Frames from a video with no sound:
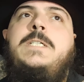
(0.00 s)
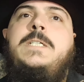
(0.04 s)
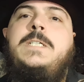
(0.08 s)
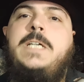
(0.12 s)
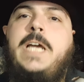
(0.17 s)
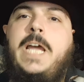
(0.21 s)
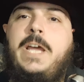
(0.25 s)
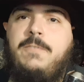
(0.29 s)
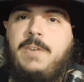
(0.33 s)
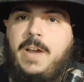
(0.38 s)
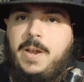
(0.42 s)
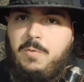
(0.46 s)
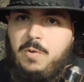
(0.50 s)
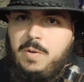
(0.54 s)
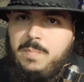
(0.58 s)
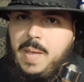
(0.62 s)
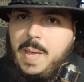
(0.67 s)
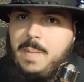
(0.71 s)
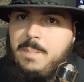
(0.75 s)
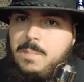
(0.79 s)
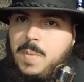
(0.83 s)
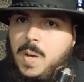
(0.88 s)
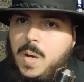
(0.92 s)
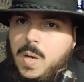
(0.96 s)
If I
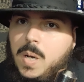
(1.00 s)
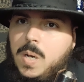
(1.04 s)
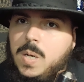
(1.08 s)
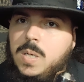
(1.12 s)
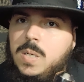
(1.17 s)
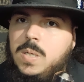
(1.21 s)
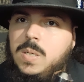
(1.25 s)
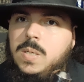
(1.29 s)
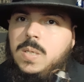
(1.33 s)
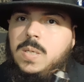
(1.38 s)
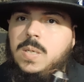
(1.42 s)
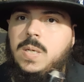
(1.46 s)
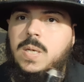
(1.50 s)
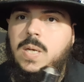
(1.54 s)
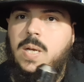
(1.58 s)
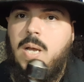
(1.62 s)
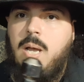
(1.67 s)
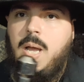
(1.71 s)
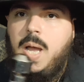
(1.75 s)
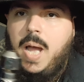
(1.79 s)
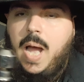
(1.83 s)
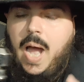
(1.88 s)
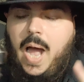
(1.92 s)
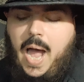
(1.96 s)
remember,
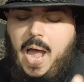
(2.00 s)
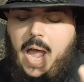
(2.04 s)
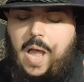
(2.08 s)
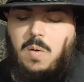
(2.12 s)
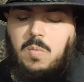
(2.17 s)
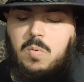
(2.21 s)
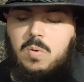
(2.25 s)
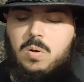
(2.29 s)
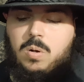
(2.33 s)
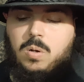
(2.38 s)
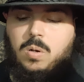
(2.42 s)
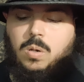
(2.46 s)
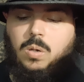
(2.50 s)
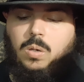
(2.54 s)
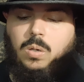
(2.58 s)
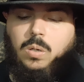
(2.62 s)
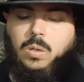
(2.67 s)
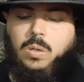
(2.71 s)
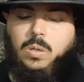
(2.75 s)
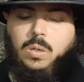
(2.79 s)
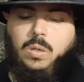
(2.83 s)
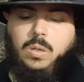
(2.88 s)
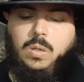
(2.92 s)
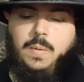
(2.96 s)
I
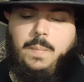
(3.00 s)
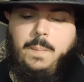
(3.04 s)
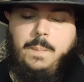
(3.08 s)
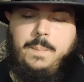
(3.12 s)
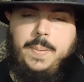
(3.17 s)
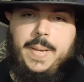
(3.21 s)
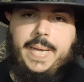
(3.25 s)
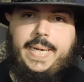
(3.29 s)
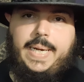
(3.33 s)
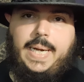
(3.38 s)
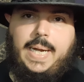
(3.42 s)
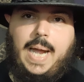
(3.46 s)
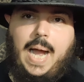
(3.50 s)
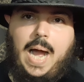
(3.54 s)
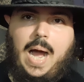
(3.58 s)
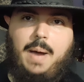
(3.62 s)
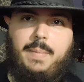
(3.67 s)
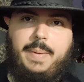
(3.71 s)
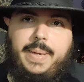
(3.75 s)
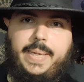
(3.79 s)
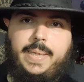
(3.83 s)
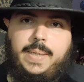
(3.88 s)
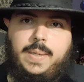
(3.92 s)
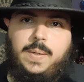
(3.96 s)
will pin a
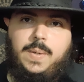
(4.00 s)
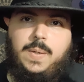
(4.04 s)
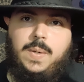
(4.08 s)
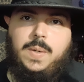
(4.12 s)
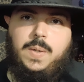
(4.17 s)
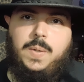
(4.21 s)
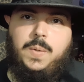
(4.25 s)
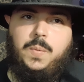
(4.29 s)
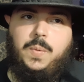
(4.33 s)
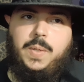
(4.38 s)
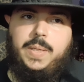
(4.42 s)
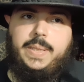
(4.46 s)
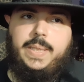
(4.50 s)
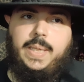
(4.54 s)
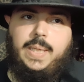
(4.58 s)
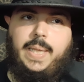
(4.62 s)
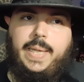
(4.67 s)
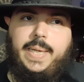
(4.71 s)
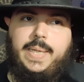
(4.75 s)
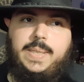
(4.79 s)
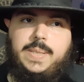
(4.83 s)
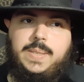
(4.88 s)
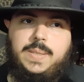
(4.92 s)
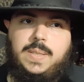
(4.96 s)
comment with the
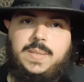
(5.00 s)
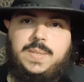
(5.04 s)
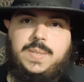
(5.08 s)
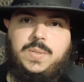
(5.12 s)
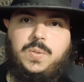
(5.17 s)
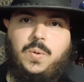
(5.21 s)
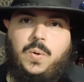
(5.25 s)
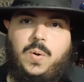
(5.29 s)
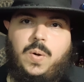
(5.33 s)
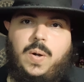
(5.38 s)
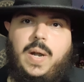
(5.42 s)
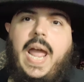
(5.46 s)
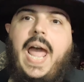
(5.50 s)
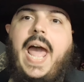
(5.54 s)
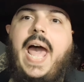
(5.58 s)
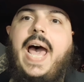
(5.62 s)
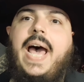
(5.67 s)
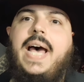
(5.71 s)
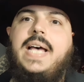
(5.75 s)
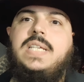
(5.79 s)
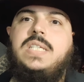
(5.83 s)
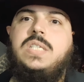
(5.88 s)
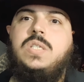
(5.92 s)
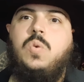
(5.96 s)
link to the store
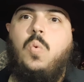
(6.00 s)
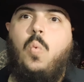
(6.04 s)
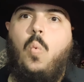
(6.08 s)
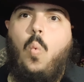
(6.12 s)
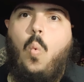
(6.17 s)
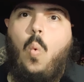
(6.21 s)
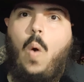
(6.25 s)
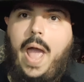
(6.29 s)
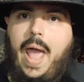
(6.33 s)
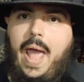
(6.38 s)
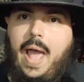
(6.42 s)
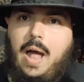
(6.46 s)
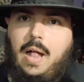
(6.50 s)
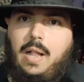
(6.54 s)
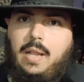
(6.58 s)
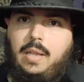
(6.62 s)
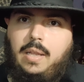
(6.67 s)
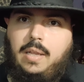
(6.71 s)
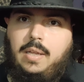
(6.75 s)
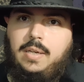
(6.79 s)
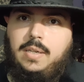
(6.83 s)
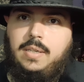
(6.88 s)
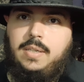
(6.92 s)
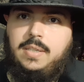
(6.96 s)
as well.
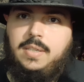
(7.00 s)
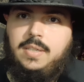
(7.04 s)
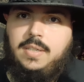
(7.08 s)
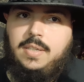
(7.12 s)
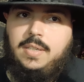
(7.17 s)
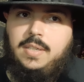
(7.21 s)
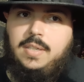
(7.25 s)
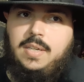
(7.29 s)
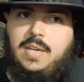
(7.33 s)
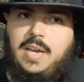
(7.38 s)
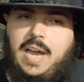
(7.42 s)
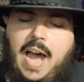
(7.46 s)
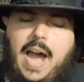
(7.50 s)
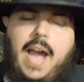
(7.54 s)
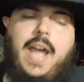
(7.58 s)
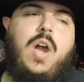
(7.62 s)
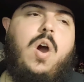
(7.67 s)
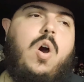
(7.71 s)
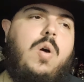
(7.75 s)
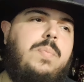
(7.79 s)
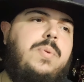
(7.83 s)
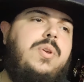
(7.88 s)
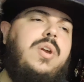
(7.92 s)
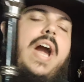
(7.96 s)
I
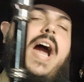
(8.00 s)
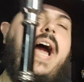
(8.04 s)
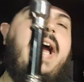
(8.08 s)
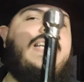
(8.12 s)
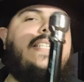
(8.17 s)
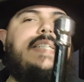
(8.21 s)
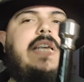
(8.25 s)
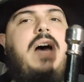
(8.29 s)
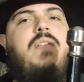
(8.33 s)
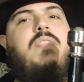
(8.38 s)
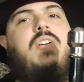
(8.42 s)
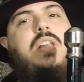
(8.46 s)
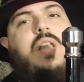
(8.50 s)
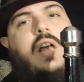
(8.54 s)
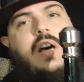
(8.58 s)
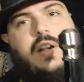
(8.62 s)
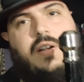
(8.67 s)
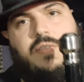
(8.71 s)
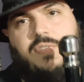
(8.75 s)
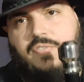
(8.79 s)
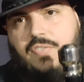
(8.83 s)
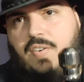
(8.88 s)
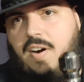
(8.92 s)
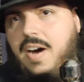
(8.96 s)
hope you guys have a lot
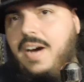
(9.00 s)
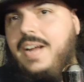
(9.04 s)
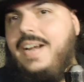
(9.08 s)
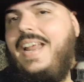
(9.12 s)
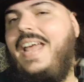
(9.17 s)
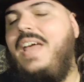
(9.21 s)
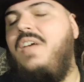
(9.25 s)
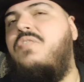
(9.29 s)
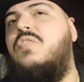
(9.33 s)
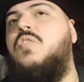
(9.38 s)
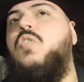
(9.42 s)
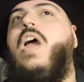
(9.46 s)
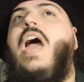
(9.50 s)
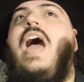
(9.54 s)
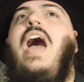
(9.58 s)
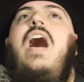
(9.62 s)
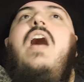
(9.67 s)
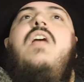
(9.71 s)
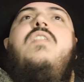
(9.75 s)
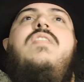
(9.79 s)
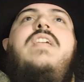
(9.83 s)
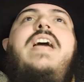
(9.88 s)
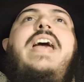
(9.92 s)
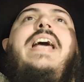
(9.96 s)
of fun. If you
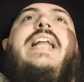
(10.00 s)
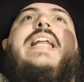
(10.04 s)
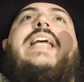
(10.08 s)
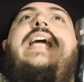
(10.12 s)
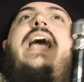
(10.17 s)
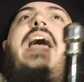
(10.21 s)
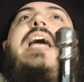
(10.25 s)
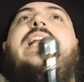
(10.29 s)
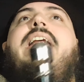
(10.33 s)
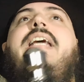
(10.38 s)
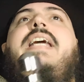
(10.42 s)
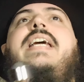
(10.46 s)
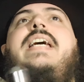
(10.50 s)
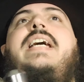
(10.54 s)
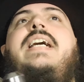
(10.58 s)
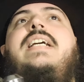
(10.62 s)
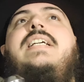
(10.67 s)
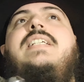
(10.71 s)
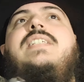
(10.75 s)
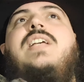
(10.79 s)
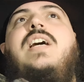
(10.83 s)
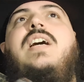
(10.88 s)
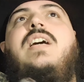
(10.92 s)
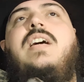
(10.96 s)
have any
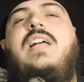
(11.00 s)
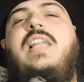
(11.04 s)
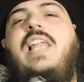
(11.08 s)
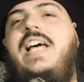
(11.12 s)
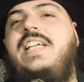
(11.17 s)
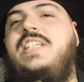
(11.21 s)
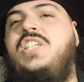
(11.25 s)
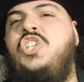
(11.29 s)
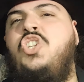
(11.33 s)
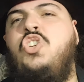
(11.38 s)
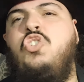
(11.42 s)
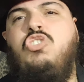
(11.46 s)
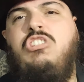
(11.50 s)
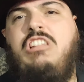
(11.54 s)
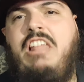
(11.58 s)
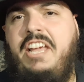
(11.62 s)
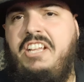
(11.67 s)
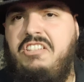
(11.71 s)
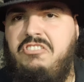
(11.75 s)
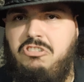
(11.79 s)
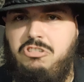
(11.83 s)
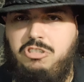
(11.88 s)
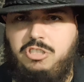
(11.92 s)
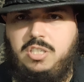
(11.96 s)
ideas on classes you'd
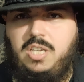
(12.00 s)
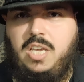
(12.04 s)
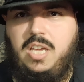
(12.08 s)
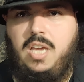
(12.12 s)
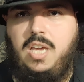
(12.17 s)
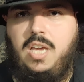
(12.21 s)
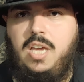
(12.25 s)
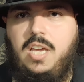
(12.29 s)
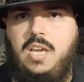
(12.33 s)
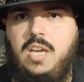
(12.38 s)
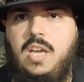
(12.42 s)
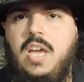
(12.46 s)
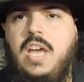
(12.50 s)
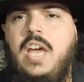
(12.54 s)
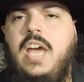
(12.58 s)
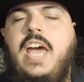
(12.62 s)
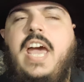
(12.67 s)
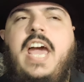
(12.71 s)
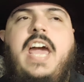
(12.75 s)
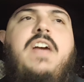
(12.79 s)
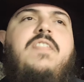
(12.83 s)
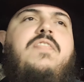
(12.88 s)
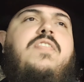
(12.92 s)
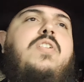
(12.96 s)
like to see,
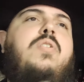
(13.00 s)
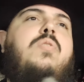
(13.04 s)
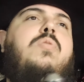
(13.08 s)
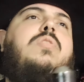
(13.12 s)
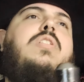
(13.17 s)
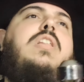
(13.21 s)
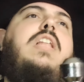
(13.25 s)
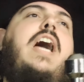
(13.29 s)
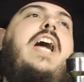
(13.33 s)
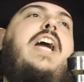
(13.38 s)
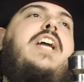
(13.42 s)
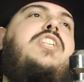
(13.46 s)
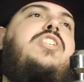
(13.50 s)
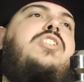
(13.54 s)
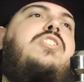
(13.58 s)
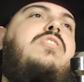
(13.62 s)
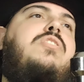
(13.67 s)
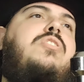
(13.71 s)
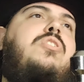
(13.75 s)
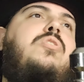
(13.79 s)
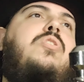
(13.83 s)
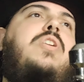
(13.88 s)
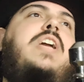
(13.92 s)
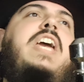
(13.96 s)
if you'd like
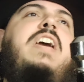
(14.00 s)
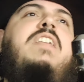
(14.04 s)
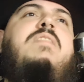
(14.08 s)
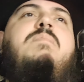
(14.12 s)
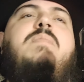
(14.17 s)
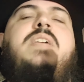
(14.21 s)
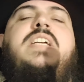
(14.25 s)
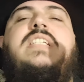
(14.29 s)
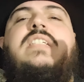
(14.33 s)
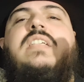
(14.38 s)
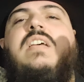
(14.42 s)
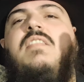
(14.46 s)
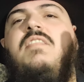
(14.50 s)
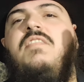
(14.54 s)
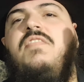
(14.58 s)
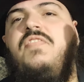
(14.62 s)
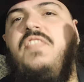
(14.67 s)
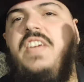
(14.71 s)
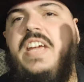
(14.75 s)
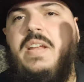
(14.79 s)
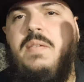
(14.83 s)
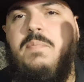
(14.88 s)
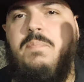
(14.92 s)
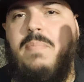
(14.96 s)
to give me some
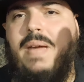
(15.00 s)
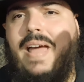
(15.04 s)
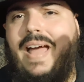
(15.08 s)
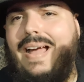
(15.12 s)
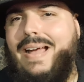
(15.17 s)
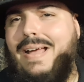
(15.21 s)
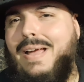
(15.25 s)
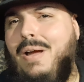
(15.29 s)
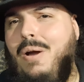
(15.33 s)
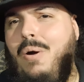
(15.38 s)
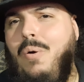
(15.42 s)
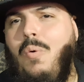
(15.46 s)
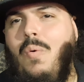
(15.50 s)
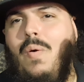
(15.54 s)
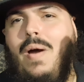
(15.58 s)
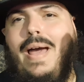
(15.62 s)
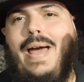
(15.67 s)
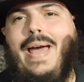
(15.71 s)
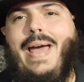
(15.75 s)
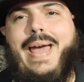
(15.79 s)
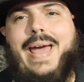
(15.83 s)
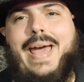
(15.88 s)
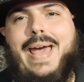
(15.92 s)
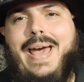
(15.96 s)
feedback, go
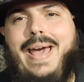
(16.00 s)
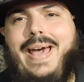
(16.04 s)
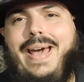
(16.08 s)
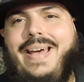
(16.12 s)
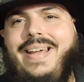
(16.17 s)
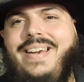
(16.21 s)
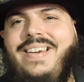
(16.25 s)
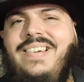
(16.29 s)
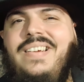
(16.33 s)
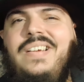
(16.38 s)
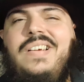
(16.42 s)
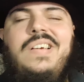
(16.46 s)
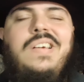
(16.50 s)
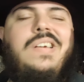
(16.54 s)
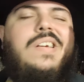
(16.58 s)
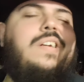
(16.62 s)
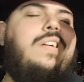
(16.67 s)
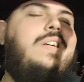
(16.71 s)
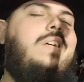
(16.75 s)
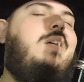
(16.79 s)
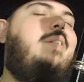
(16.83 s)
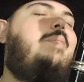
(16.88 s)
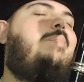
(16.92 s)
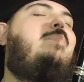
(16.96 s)
ahead.
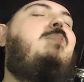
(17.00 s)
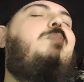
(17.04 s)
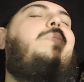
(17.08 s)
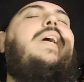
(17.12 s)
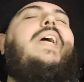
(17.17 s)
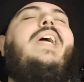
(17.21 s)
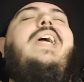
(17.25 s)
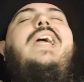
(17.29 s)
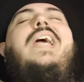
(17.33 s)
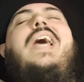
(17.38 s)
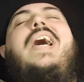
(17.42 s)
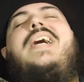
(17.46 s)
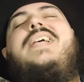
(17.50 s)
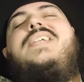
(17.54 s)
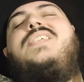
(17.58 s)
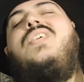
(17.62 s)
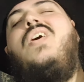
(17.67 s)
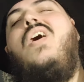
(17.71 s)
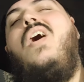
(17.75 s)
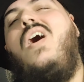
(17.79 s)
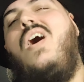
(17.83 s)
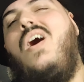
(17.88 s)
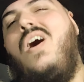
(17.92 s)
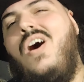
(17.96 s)
Be as
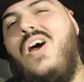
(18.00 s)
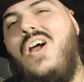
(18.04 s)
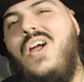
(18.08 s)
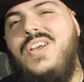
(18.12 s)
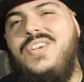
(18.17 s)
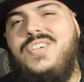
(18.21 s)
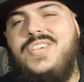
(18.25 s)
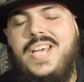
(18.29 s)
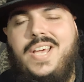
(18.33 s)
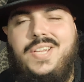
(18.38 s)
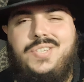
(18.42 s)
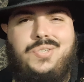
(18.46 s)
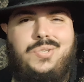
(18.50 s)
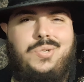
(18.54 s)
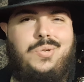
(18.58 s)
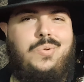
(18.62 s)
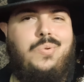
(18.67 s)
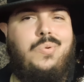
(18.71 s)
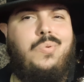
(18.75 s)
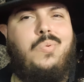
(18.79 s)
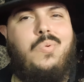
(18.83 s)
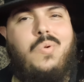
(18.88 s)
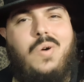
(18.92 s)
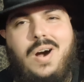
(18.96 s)
harsh as you
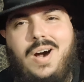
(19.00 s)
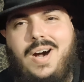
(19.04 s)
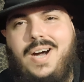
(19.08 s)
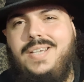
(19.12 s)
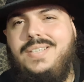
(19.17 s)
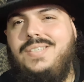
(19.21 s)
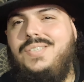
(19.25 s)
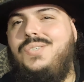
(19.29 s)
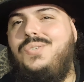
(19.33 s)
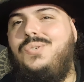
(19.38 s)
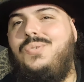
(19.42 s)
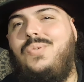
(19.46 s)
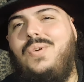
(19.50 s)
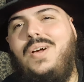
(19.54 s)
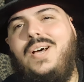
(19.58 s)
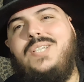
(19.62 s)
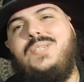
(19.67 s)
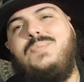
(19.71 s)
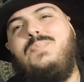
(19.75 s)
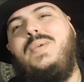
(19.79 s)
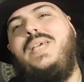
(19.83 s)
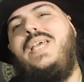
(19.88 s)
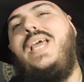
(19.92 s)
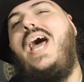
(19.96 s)
want.
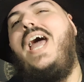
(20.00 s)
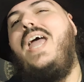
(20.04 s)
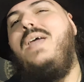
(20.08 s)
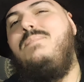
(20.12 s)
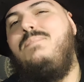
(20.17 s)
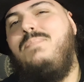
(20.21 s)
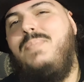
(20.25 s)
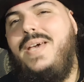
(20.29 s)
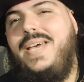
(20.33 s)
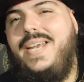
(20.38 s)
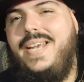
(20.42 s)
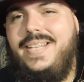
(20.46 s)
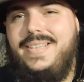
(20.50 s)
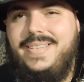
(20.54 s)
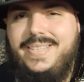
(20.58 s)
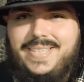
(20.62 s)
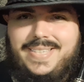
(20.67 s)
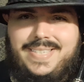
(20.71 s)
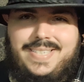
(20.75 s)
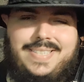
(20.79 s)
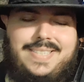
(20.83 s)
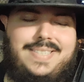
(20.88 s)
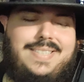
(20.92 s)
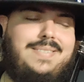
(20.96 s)
Trust me, I've been in
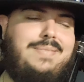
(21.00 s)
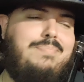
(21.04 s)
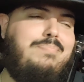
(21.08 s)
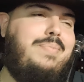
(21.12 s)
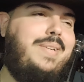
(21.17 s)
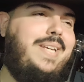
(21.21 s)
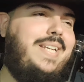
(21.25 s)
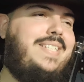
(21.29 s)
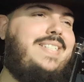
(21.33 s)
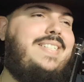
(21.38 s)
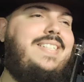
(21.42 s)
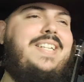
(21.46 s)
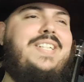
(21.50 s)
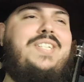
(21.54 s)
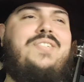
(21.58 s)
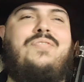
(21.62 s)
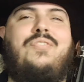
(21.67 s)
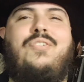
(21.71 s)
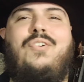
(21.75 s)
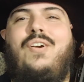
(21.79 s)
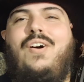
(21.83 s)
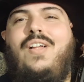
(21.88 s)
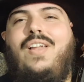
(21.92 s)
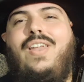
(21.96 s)
this business
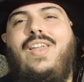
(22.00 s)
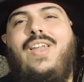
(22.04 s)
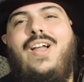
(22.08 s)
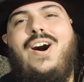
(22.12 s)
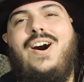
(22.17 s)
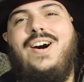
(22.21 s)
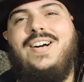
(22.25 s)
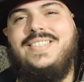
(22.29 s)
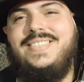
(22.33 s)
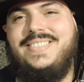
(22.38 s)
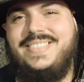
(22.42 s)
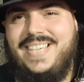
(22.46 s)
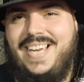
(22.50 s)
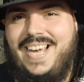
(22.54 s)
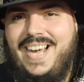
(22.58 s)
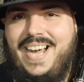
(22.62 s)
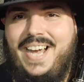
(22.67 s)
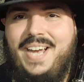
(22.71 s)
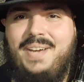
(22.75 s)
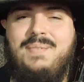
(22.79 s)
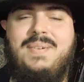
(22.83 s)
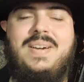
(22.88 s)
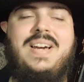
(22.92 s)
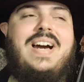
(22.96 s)
for a long
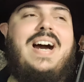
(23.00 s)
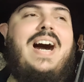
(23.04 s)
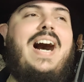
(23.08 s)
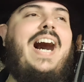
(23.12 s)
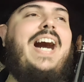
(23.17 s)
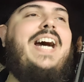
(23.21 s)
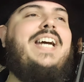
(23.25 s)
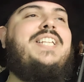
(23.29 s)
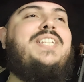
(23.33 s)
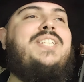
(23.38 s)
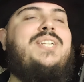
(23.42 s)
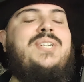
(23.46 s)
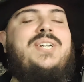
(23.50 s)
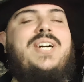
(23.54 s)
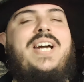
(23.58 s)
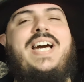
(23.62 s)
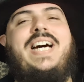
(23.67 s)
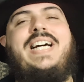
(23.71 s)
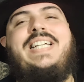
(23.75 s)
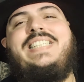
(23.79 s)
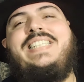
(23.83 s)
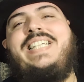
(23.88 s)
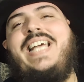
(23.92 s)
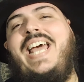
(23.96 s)
time. I took
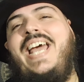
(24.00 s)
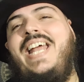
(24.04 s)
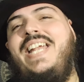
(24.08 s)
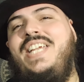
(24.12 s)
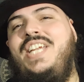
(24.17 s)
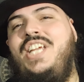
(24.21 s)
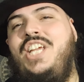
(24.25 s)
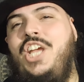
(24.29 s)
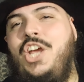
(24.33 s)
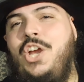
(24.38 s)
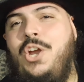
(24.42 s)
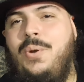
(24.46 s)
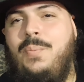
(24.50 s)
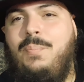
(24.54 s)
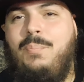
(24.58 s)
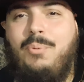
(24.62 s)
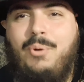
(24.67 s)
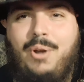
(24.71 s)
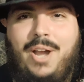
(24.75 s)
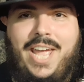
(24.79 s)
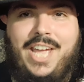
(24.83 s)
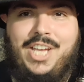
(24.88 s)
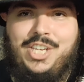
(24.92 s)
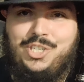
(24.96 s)
a 10-year
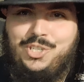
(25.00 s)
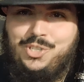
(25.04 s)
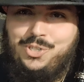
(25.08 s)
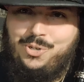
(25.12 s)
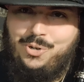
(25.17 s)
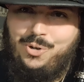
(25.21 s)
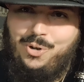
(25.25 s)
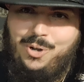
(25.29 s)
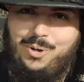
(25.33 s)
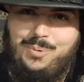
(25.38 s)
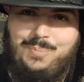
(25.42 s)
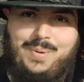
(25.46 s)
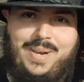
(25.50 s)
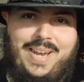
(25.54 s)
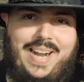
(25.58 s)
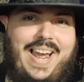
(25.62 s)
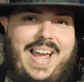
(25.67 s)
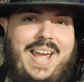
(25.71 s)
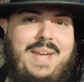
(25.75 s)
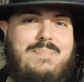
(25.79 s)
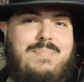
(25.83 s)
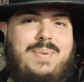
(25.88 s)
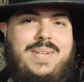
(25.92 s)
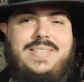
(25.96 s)
break, sure, but
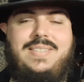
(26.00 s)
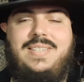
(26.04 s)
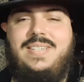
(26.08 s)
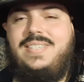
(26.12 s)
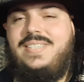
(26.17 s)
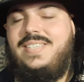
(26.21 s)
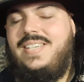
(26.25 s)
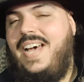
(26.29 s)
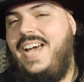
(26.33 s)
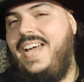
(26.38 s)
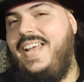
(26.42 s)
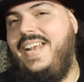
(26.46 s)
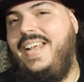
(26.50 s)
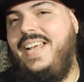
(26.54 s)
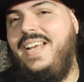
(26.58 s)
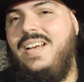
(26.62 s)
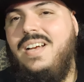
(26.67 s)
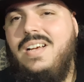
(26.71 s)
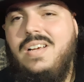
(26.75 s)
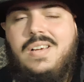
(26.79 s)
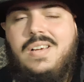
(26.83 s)
I've been designing